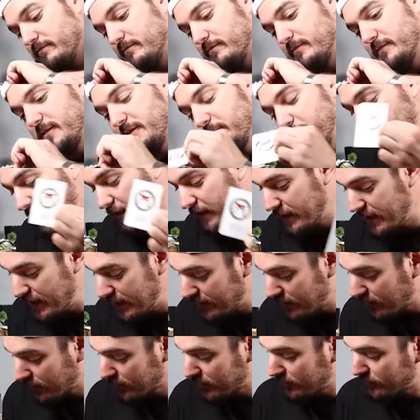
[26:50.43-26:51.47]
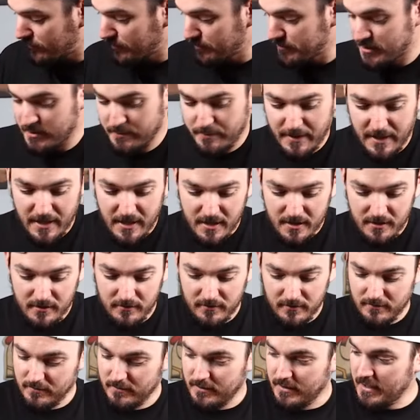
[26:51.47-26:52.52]
It's my key card from
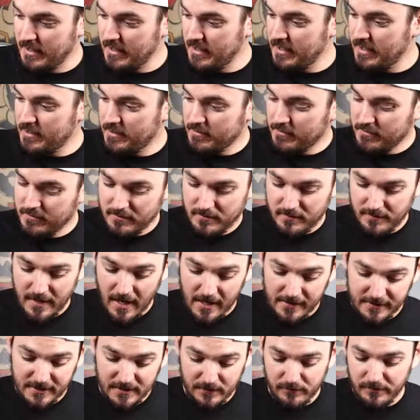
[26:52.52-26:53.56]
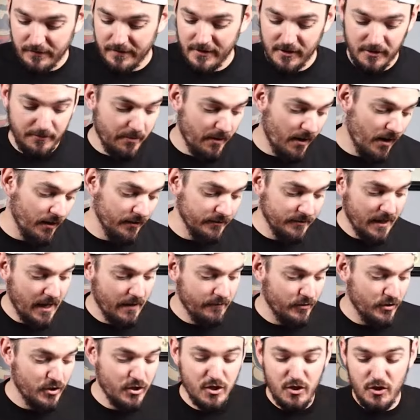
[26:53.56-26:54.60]
Japan. And that's it for this box. I have a
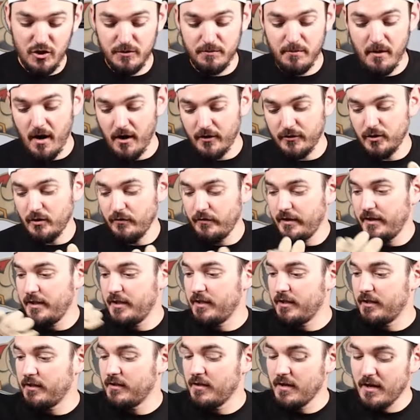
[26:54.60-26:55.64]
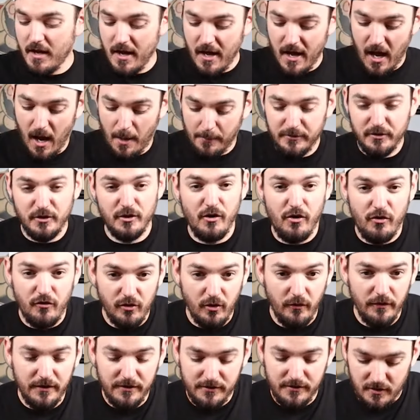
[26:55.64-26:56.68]
huge box over here. I'm just going to throw
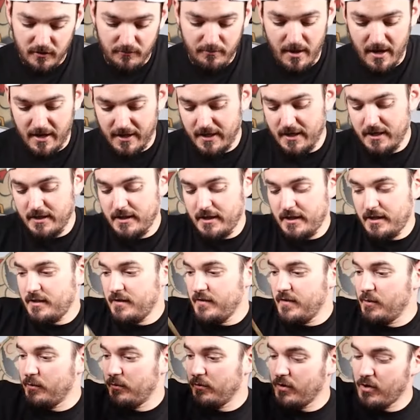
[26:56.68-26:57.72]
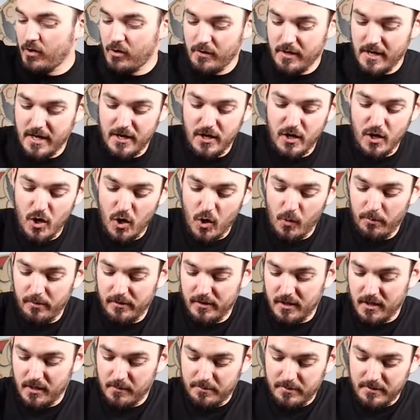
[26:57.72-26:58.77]
this stuff back in here. Then we'll go ahead and open
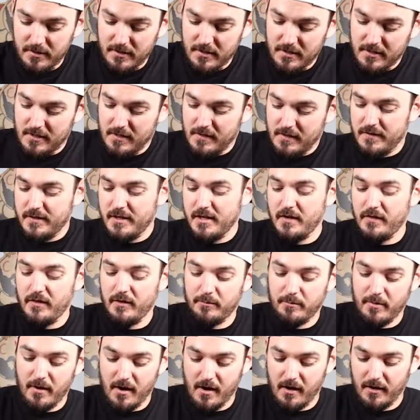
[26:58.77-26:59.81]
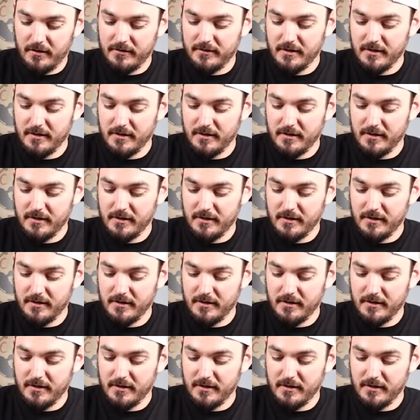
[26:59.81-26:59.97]
up the other box